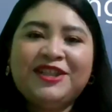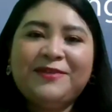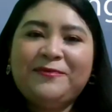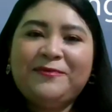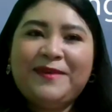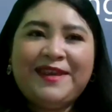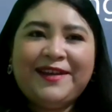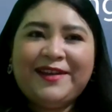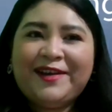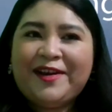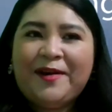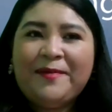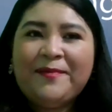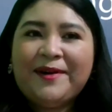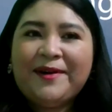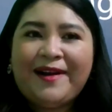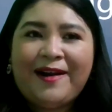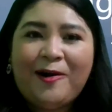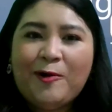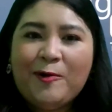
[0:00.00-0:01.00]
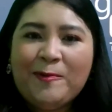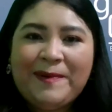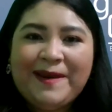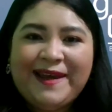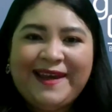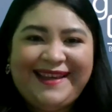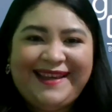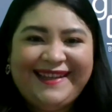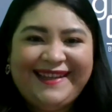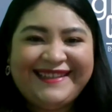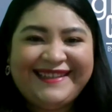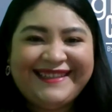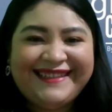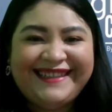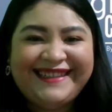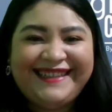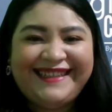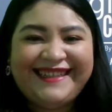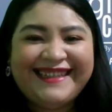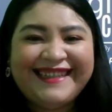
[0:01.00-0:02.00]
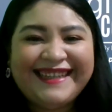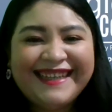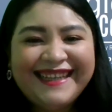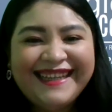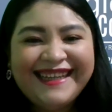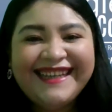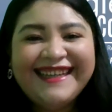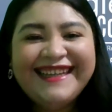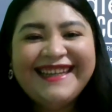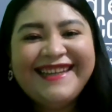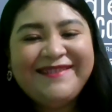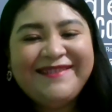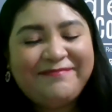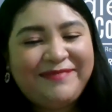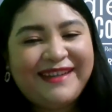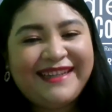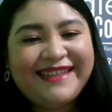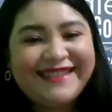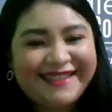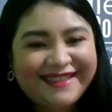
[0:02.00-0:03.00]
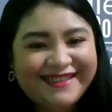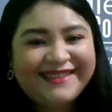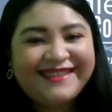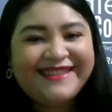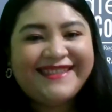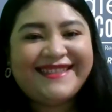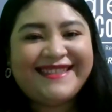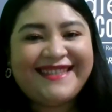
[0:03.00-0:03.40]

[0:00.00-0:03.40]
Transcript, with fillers: she with the camera open? But it's good